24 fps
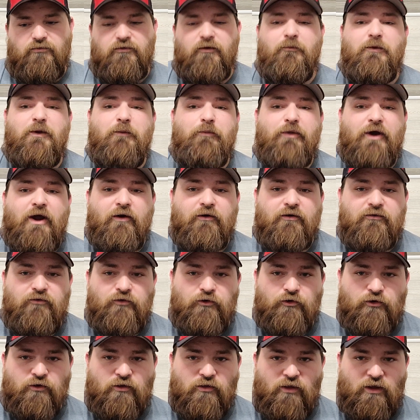be proud of
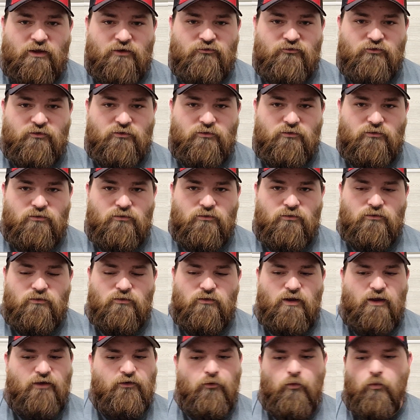your collection,
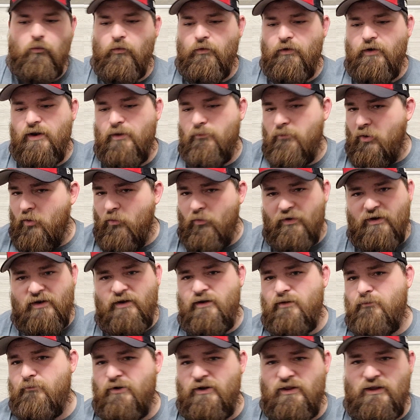and don't worry about what
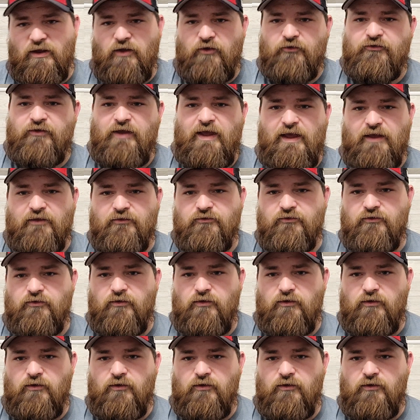anybody else has.